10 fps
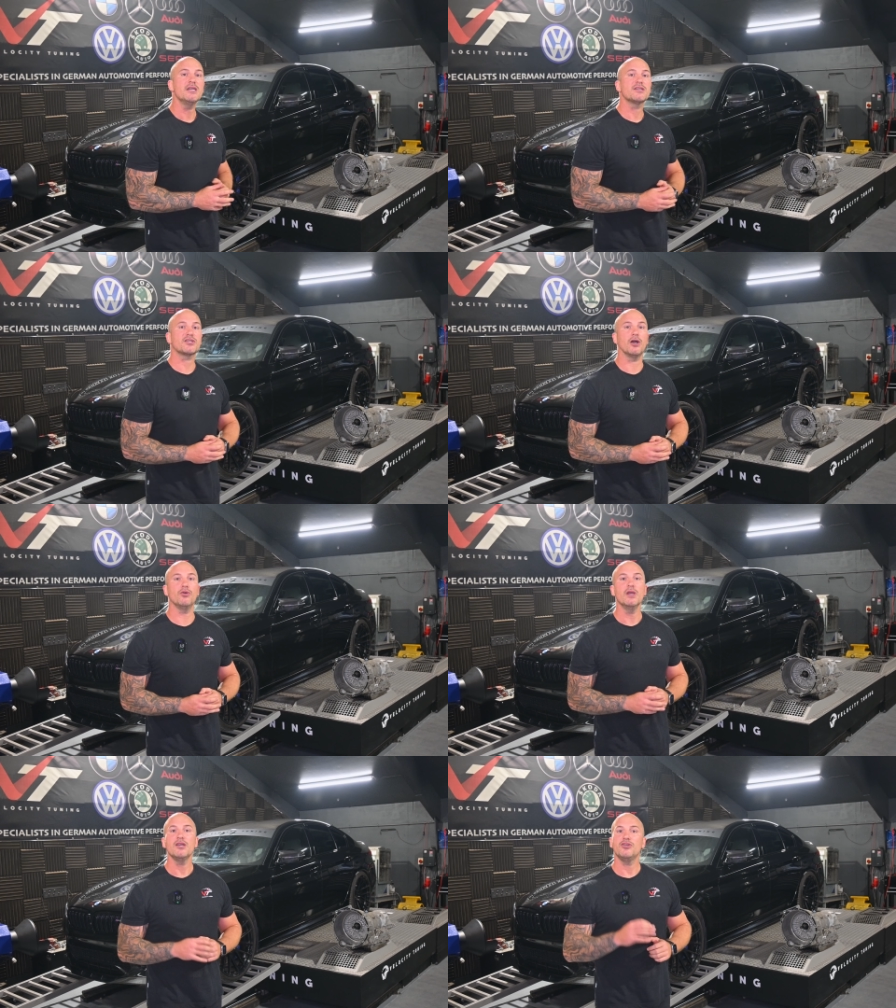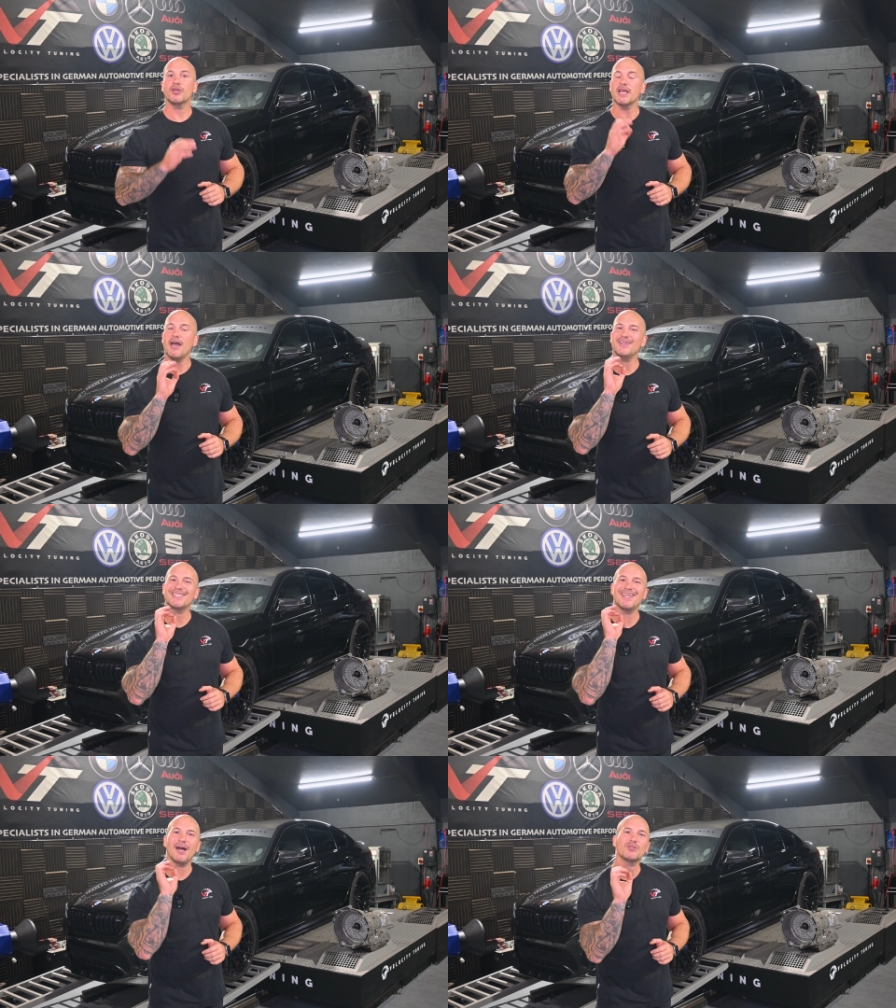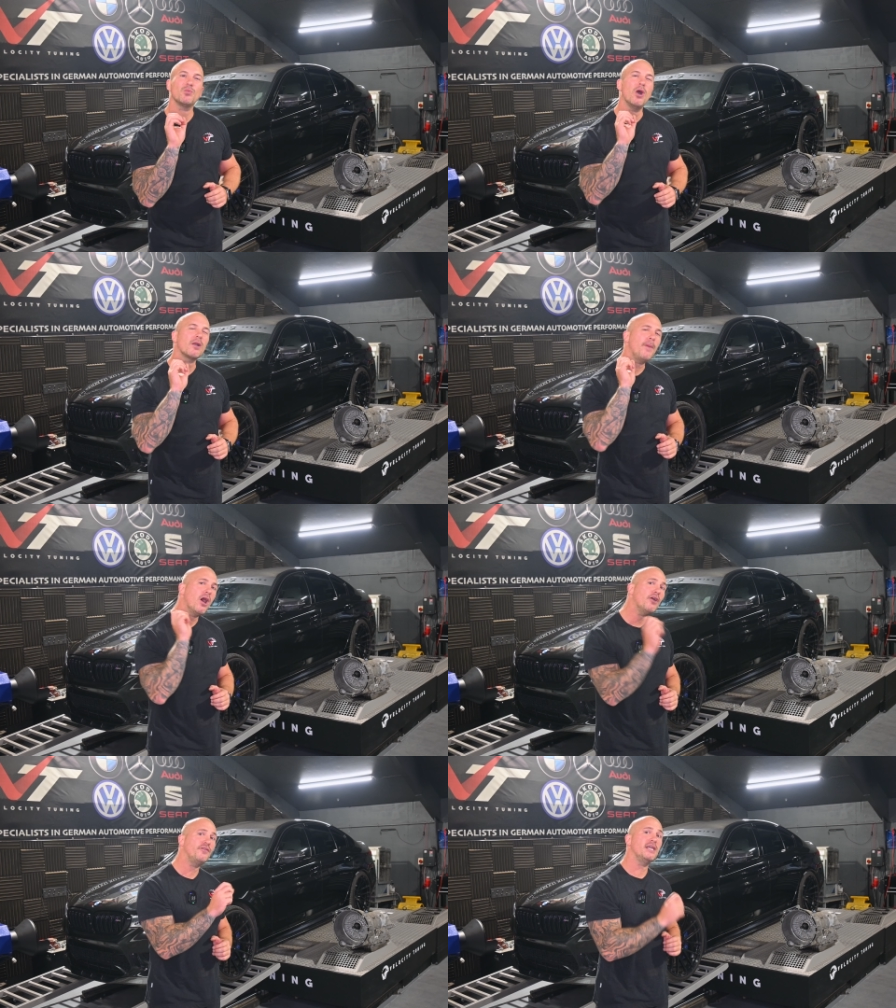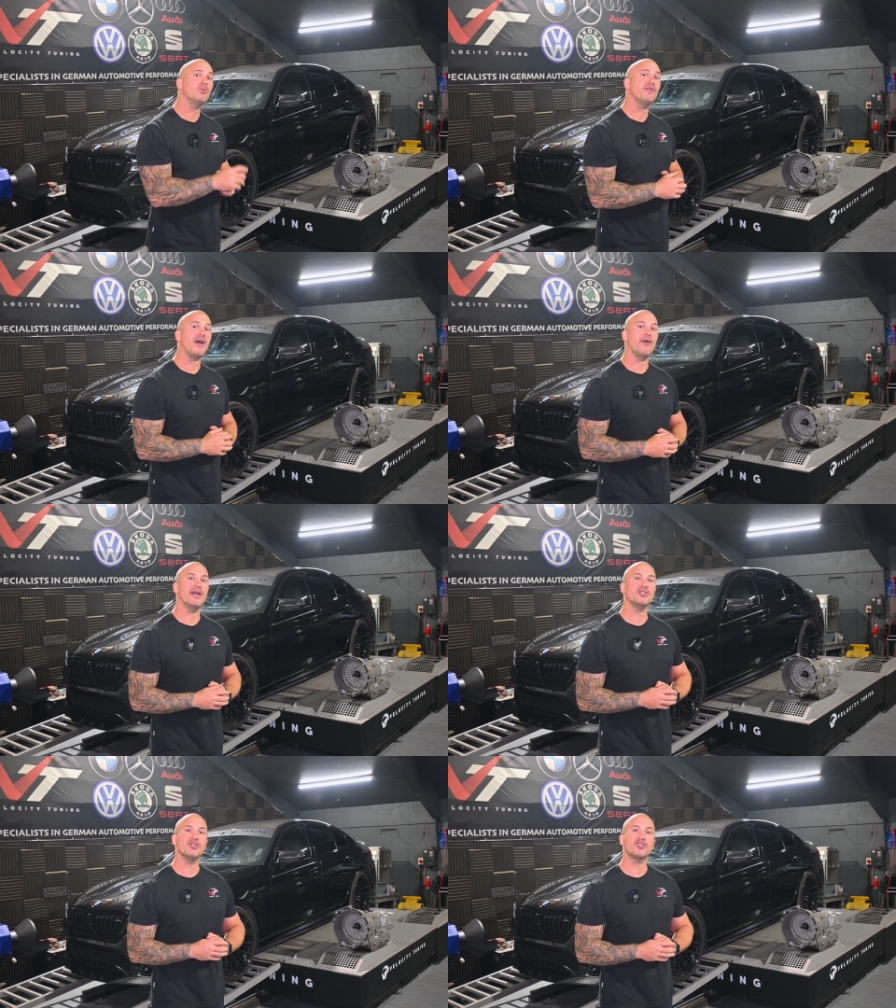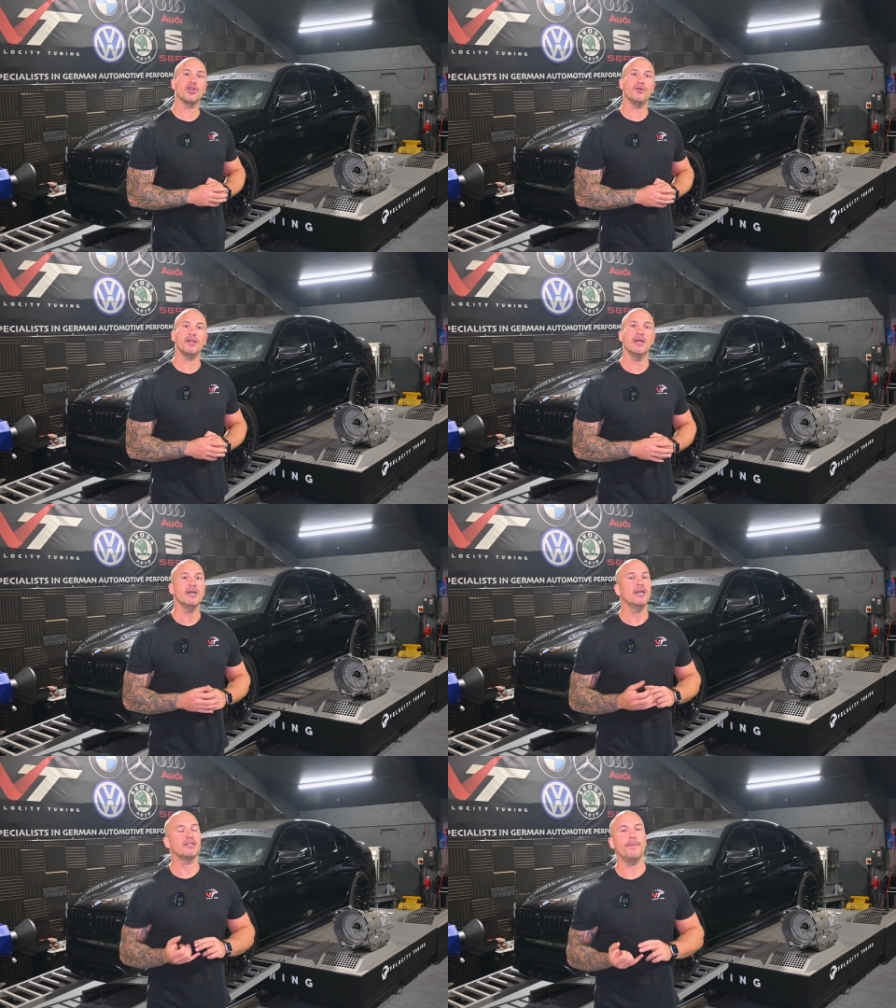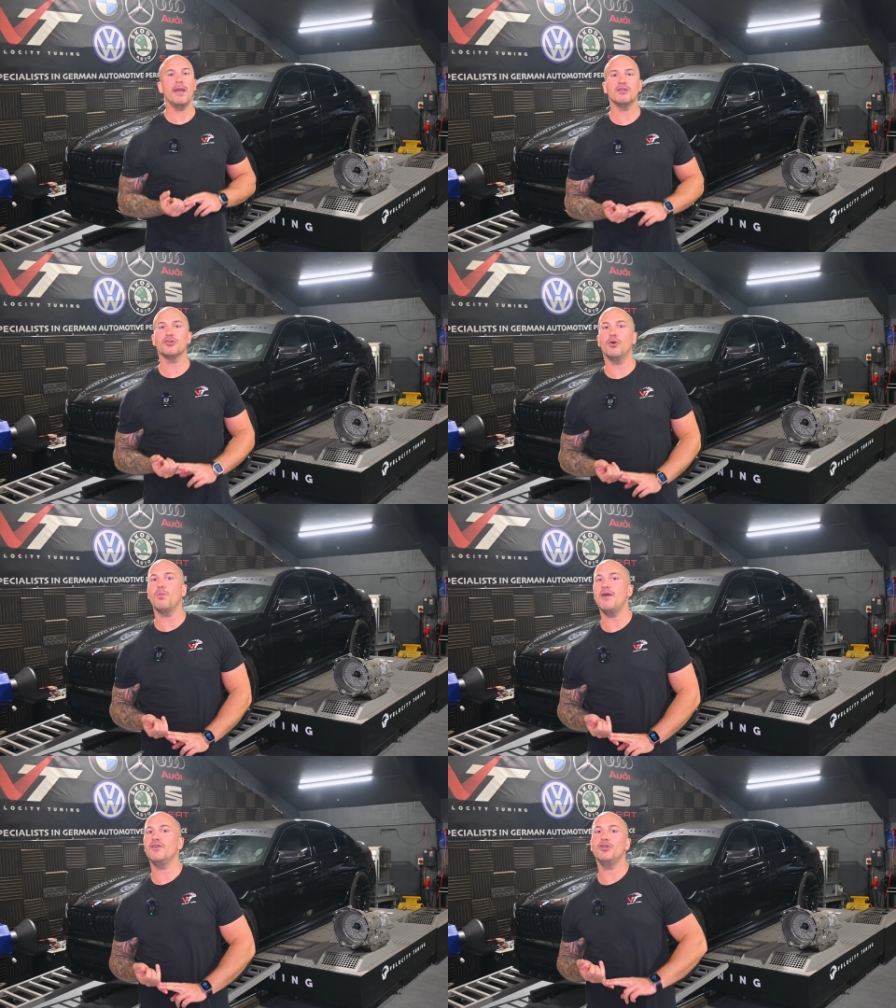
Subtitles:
so you can have it set up to work perfectly with our engine tuning, and depending on whether